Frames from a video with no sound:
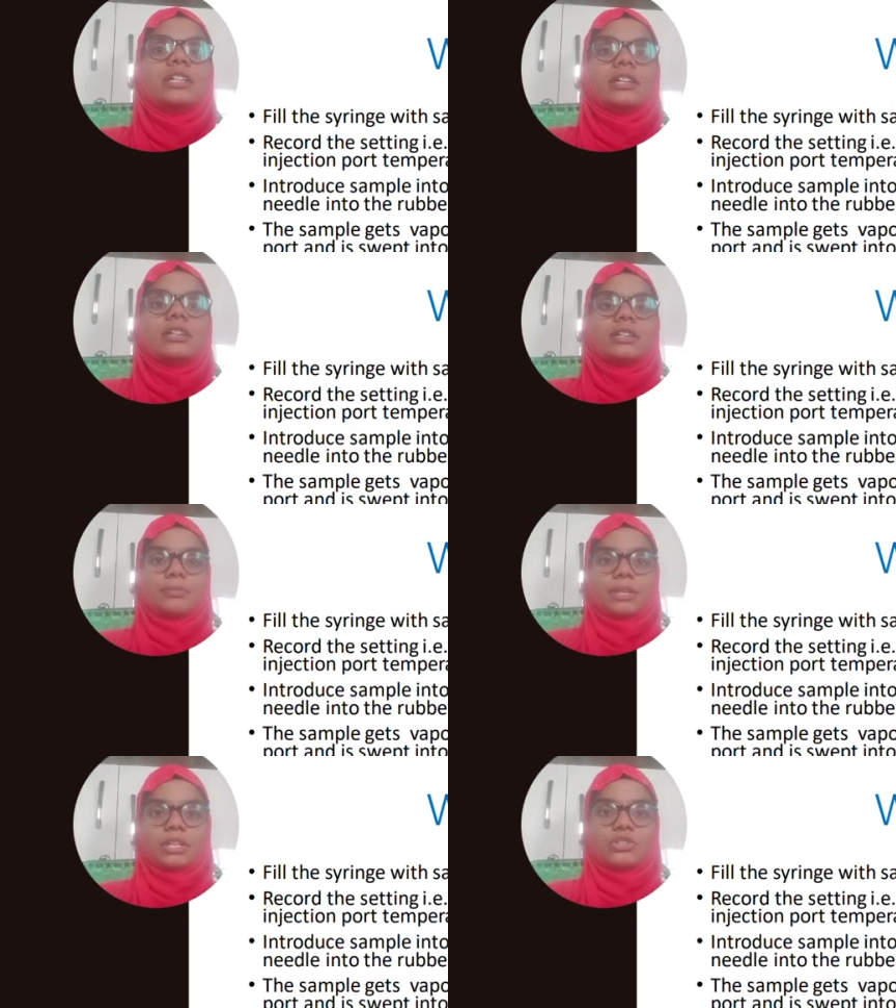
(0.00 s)

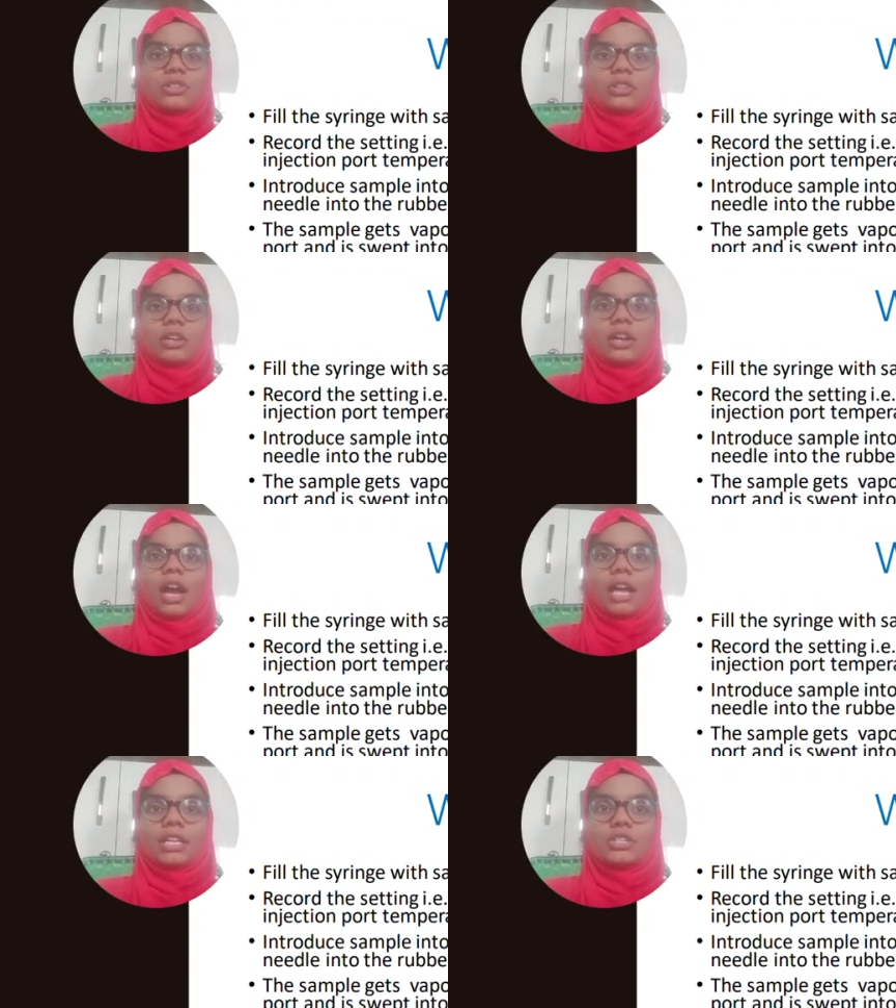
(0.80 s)
temperature and
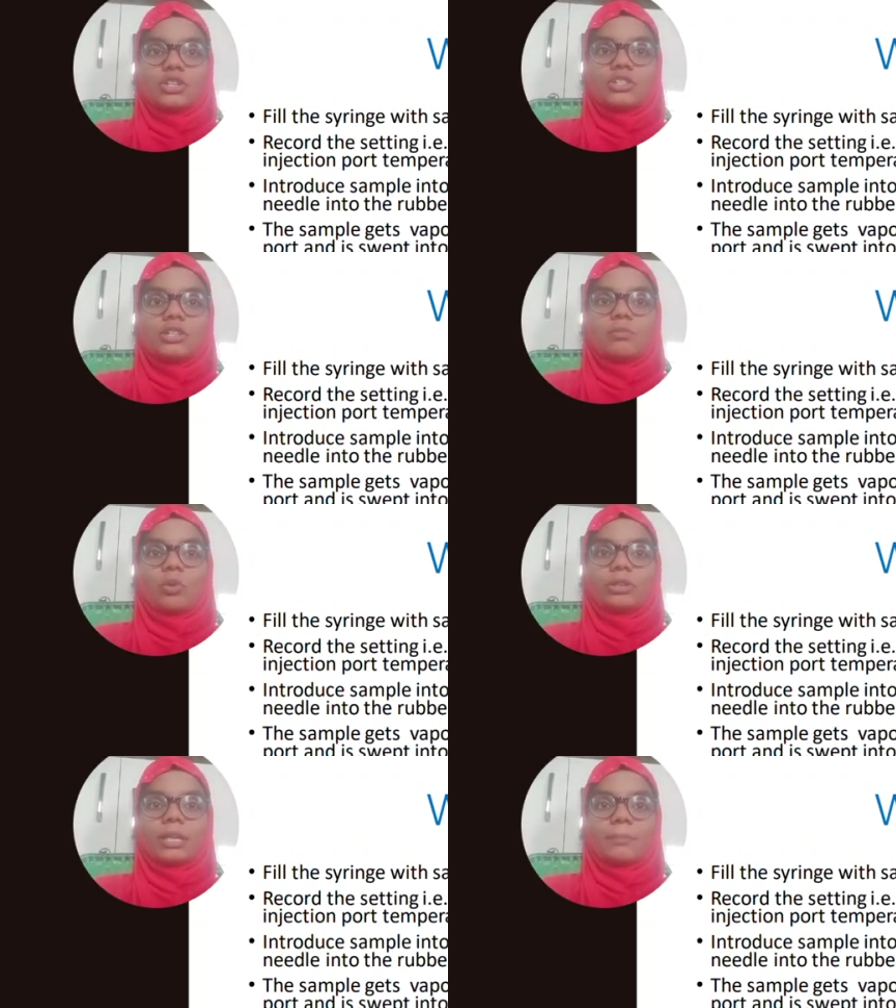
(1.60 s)
injection port
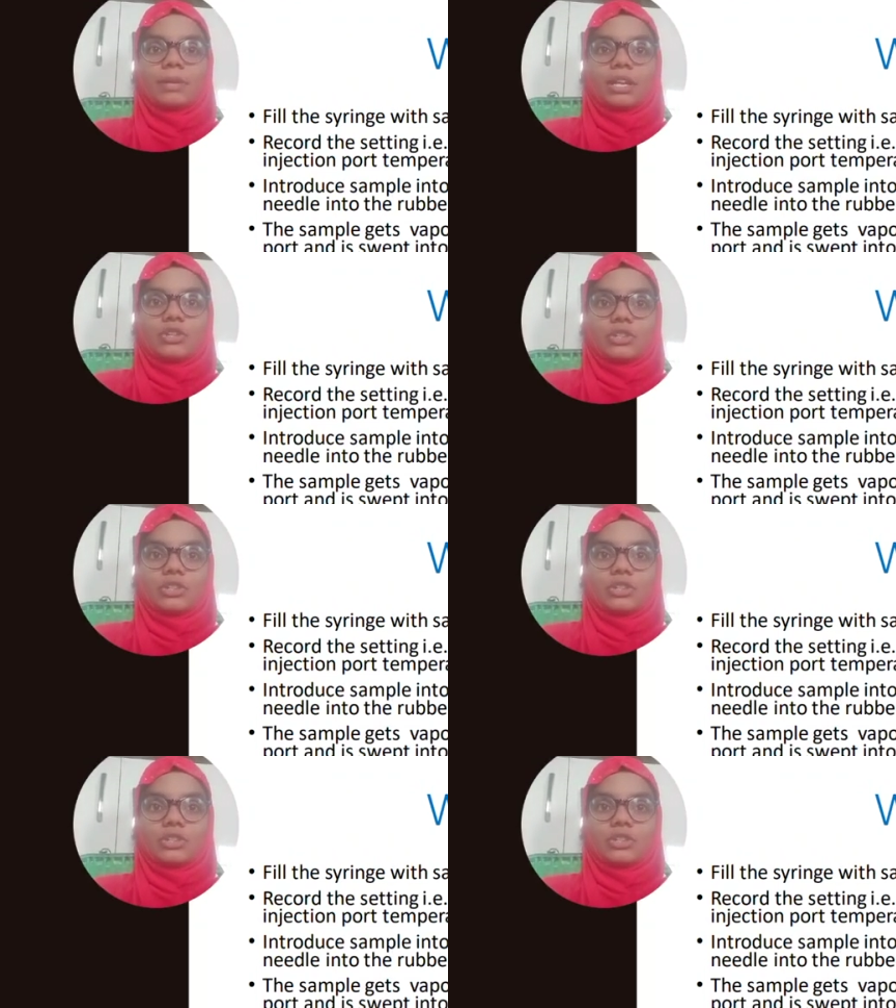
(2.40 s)
temperature.